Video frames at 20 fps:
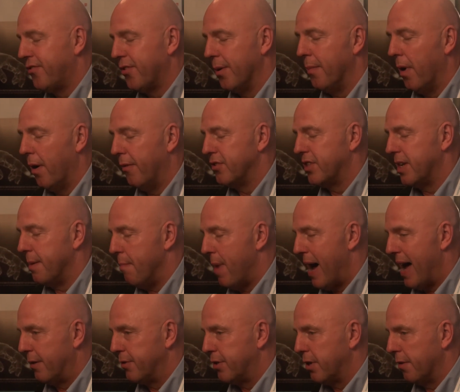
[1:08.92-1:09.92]
some that obviously
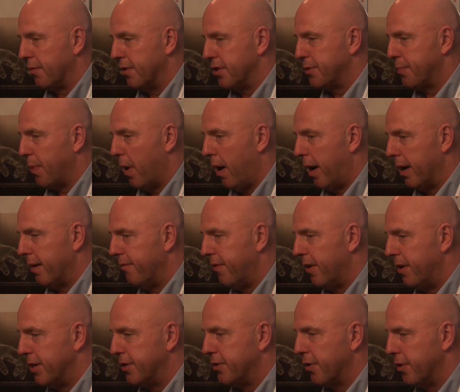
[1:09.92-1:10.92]
mount on the spine and
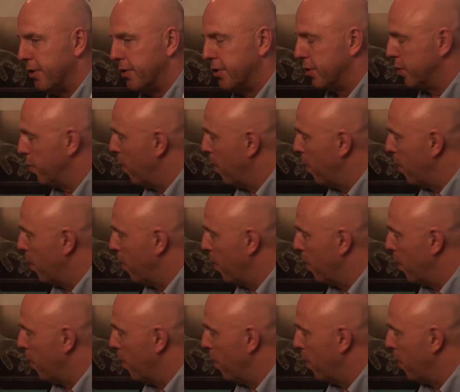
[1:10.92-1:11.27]
various others as